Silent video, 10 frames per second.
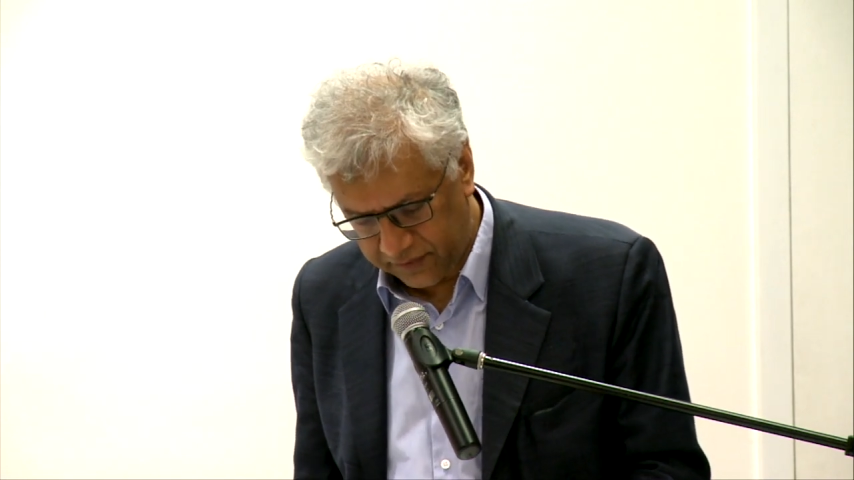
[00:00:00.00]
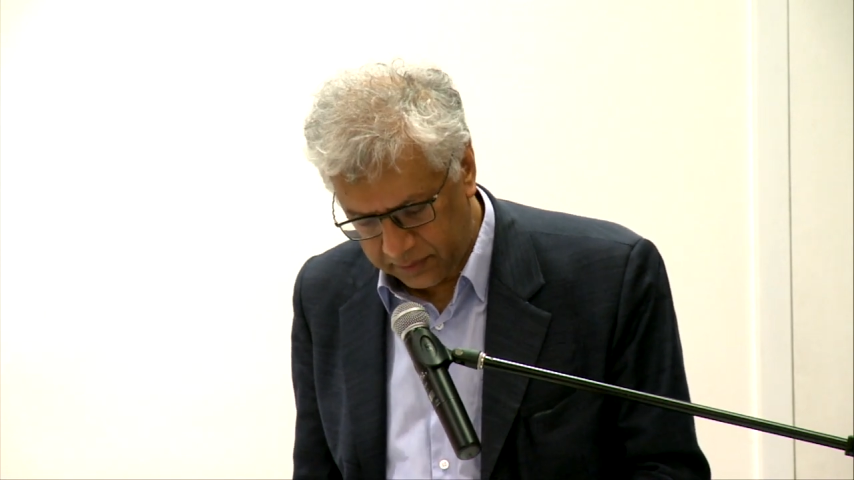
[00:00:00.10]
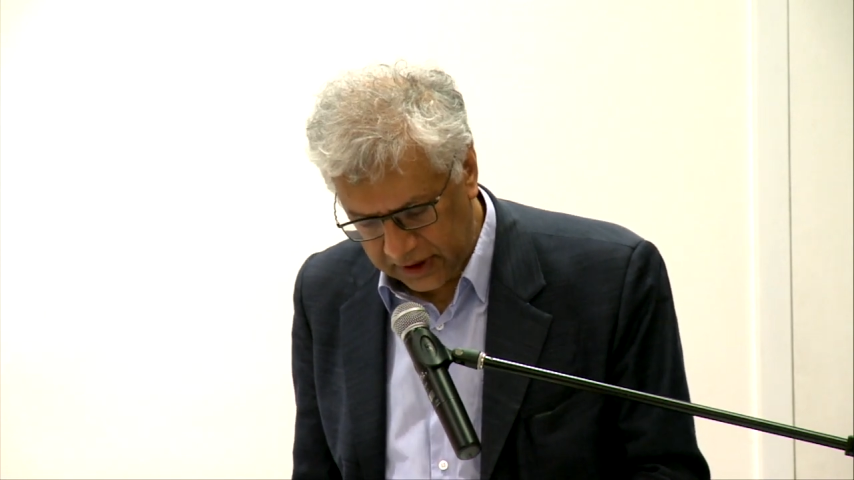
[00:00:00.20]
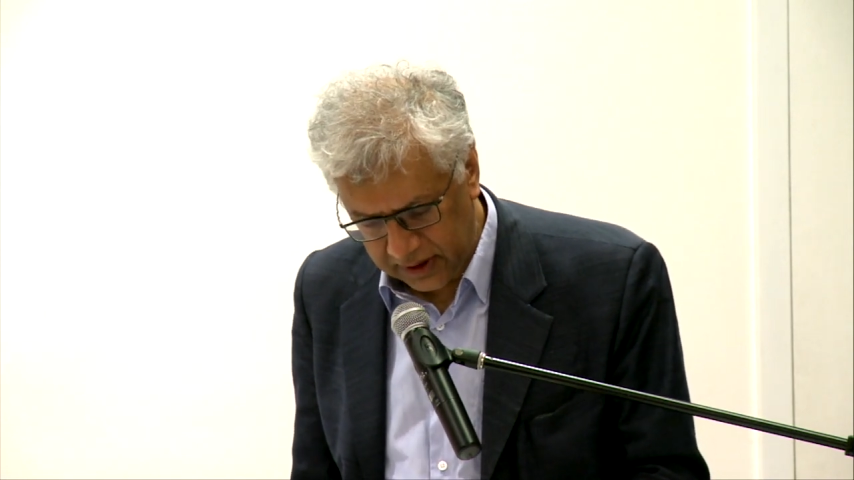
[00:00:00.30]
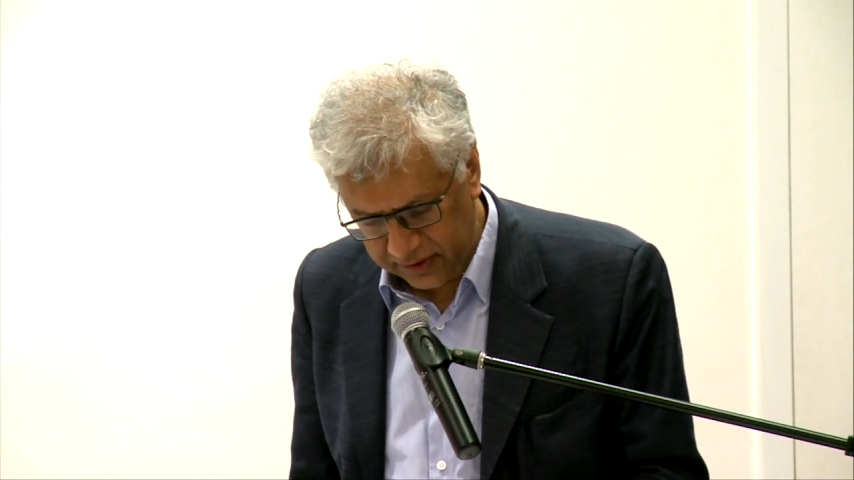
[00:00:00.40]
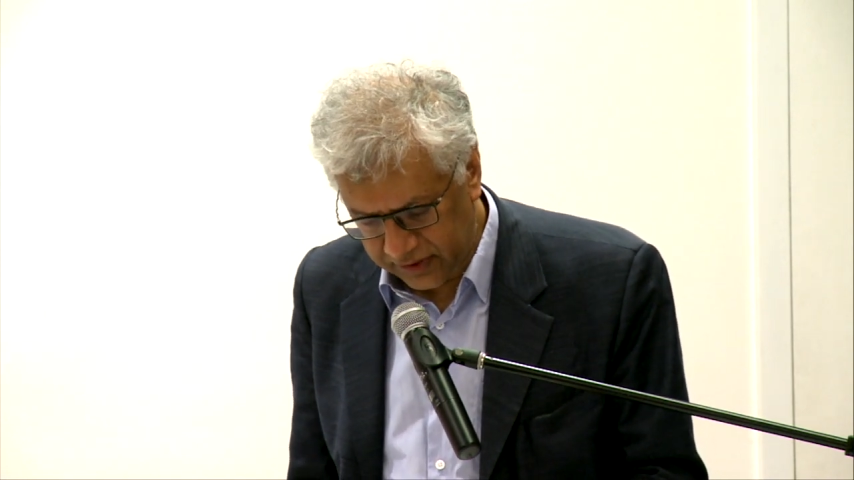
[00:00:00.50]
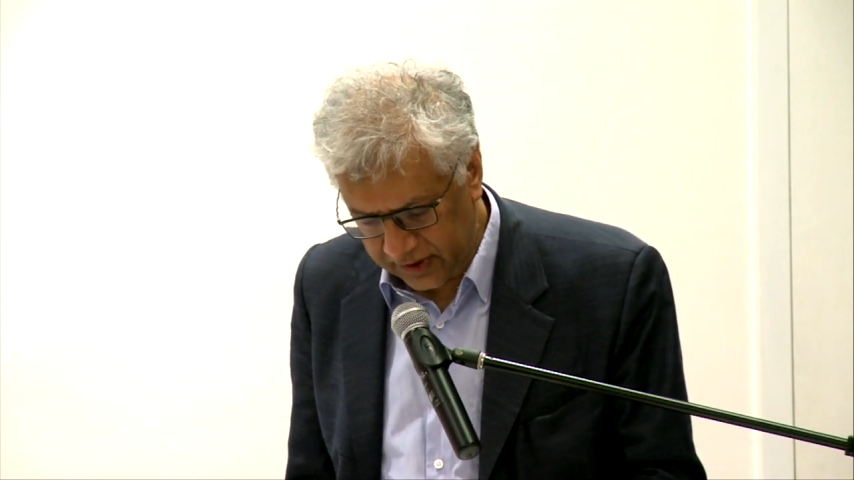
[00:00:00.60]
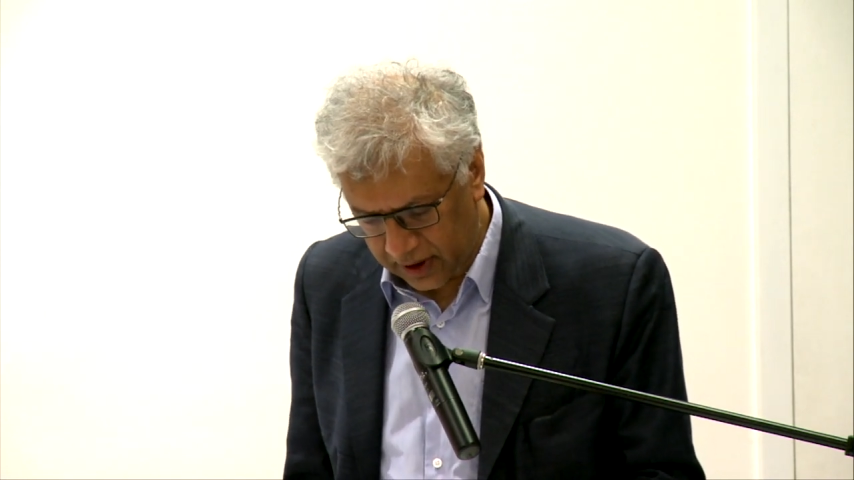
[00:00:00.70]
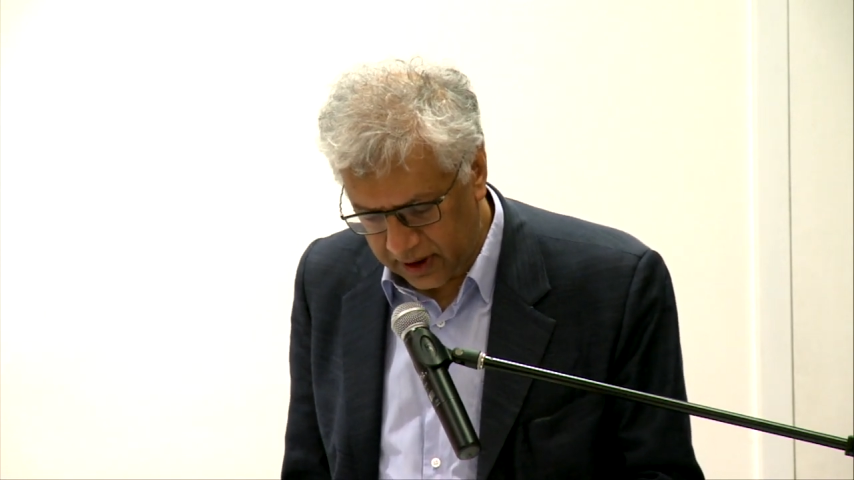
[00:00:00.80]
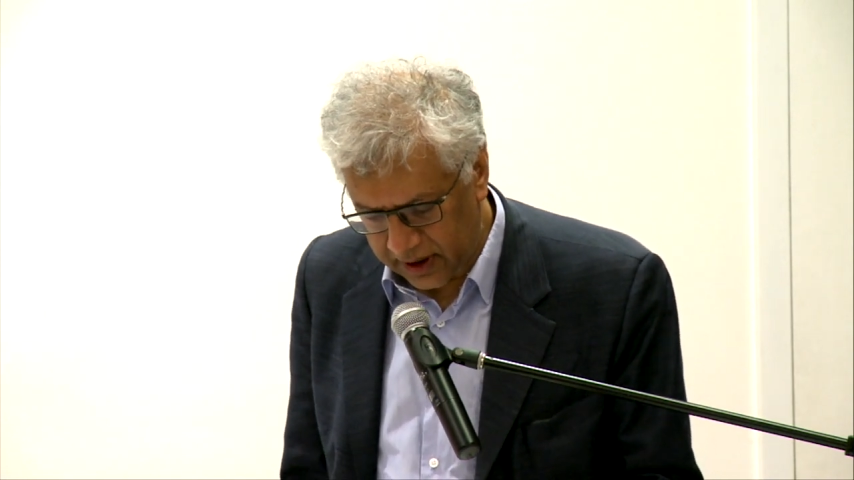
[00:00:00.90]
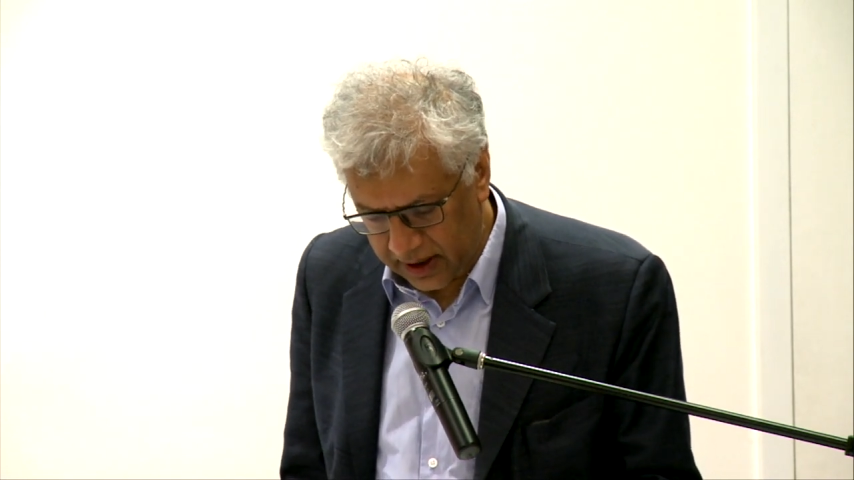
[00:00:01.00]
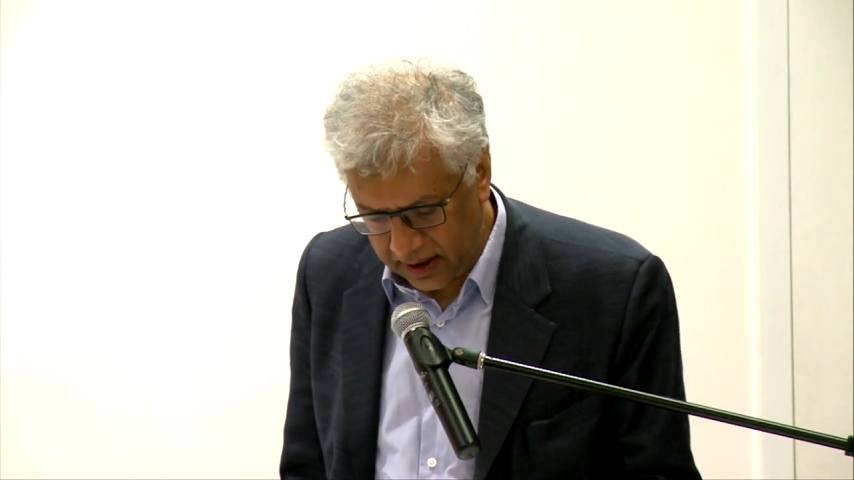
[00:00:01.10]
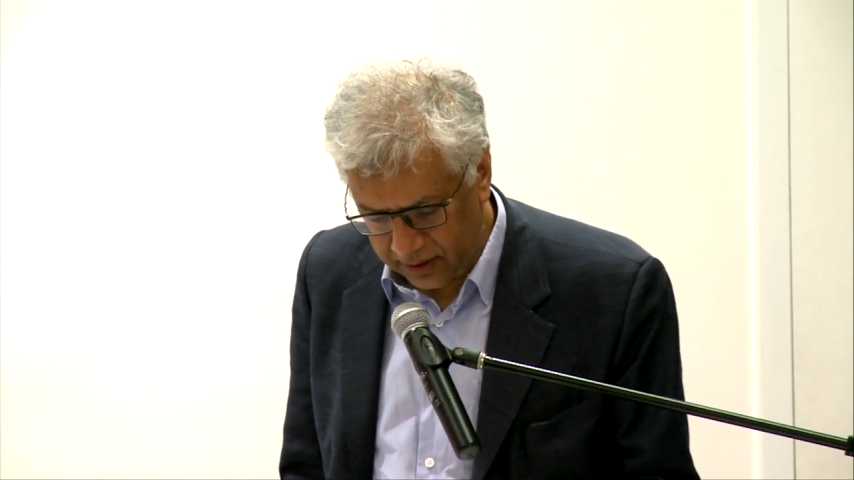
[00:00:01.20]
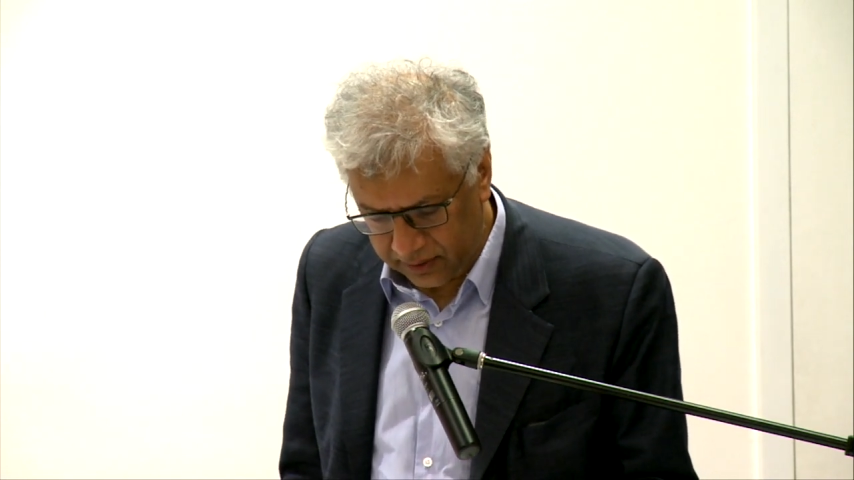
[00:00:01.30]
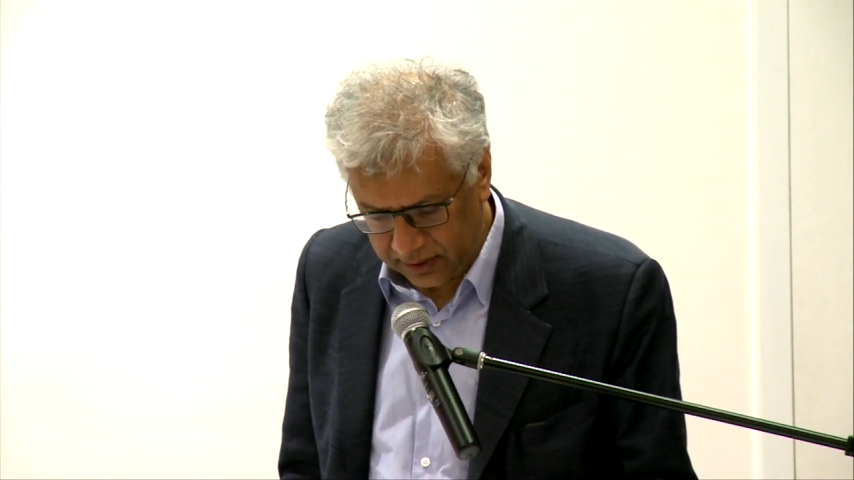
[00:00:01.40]
from the inside
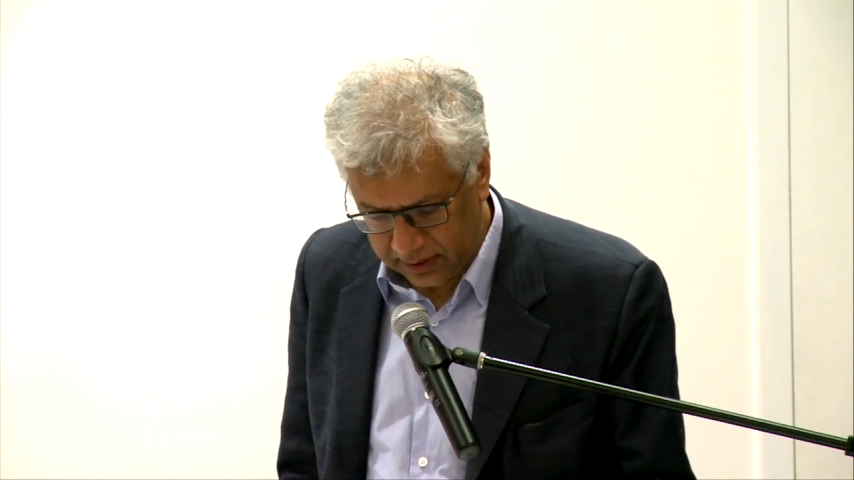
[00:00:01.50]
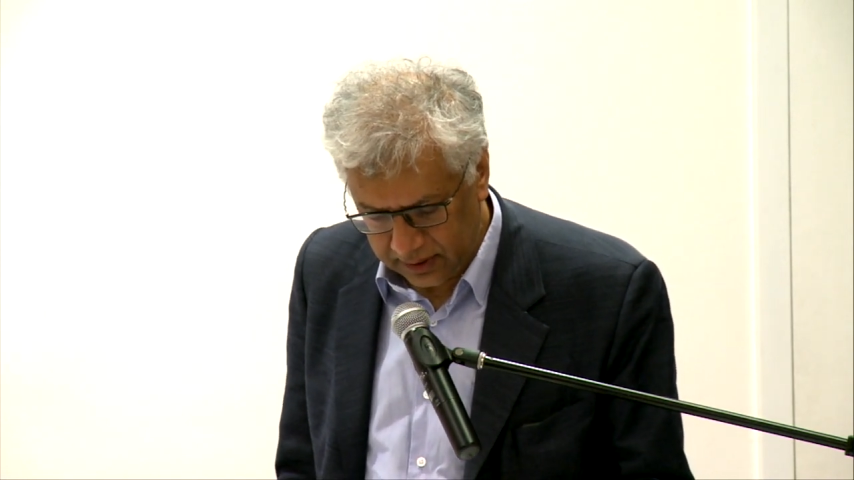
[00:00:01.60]
out.